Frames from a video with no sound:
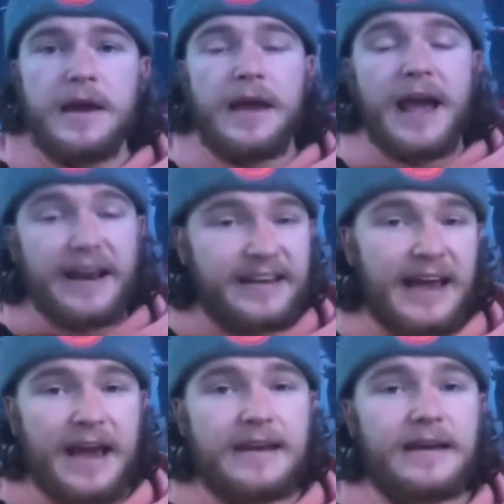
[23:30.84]
and
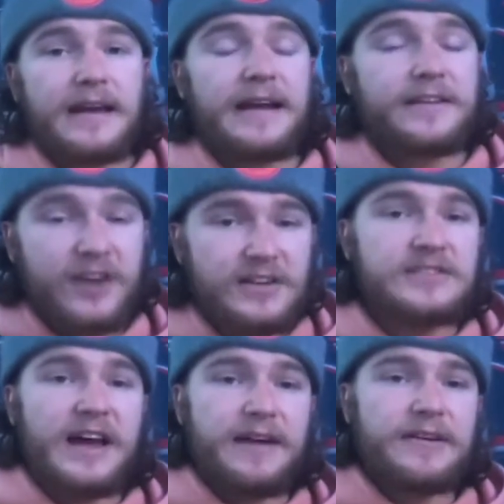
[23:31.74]
again, it
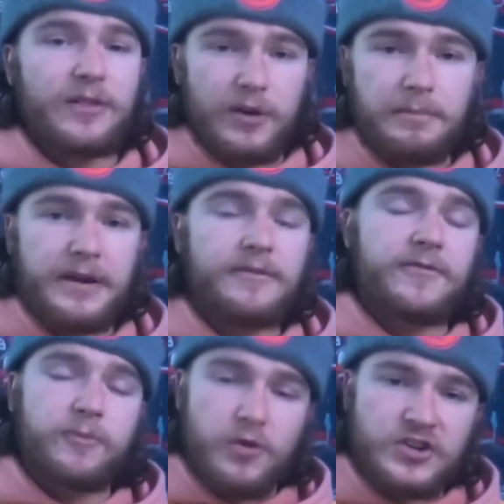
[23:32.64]
does have a little bit of a
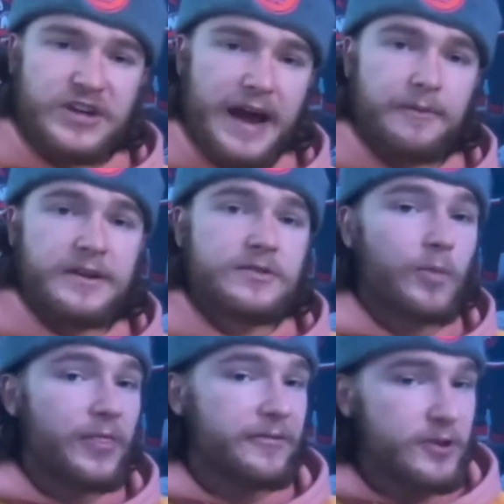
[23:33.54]
foreshadowing to
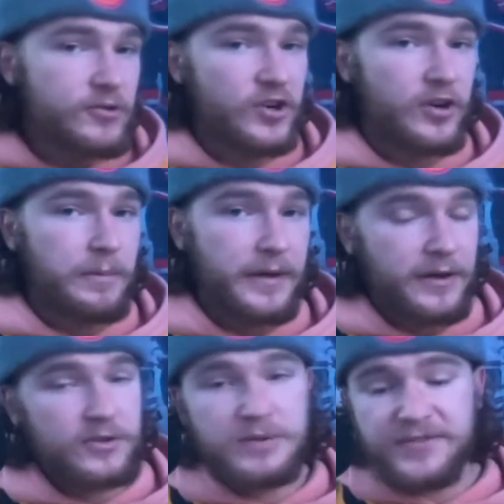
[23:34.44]
what the future could be
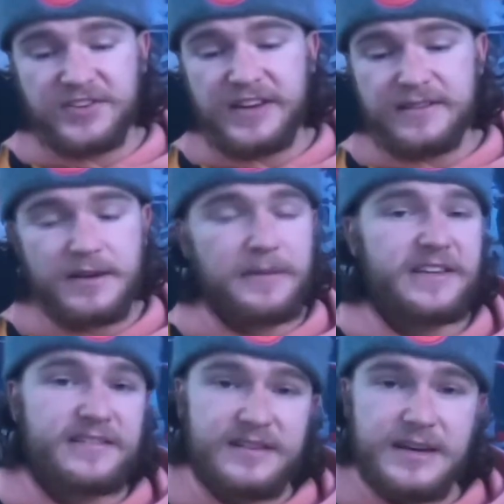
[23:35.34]
because we've seen some of
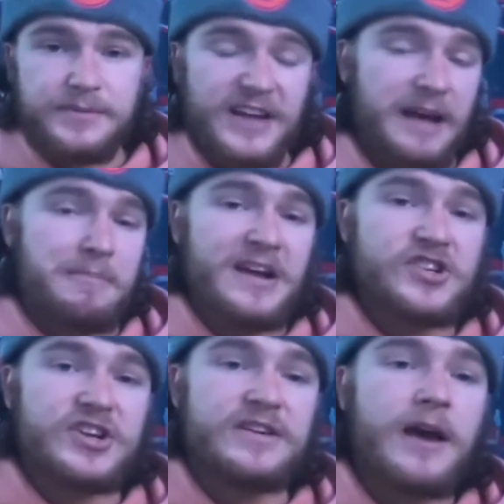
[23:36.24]
these teams that I
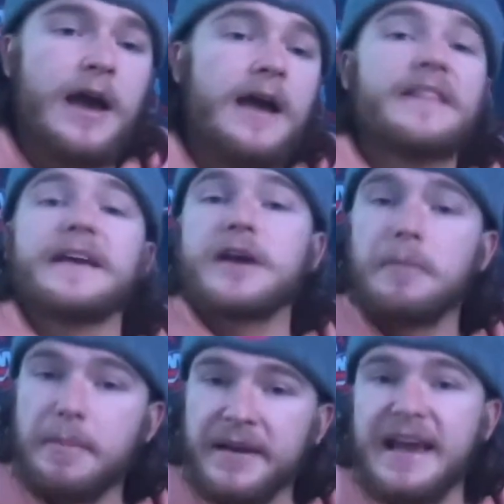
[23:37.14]
mentioned, they
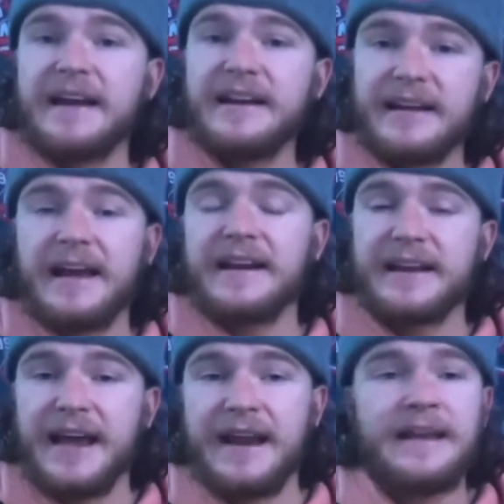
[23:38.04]
come up again and again and
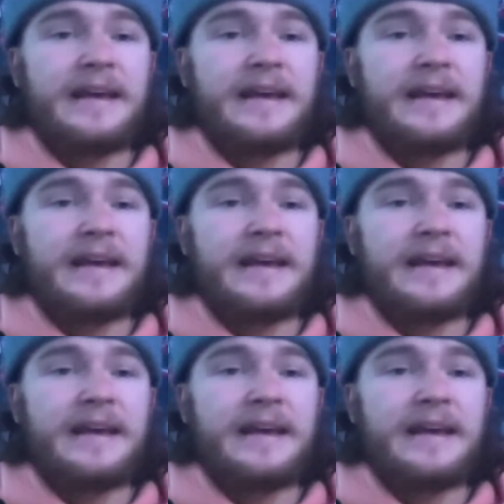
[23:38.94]
again.